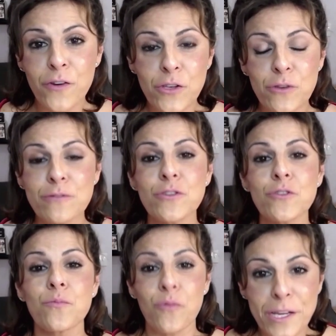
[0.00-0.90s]
for you
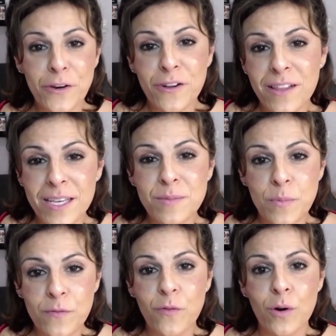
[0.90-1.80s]
to bring your claims
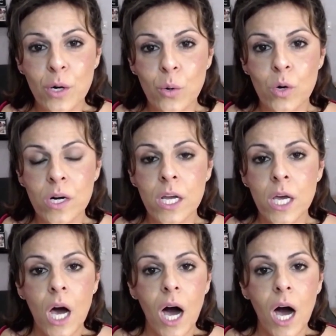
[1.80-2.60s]
before a court.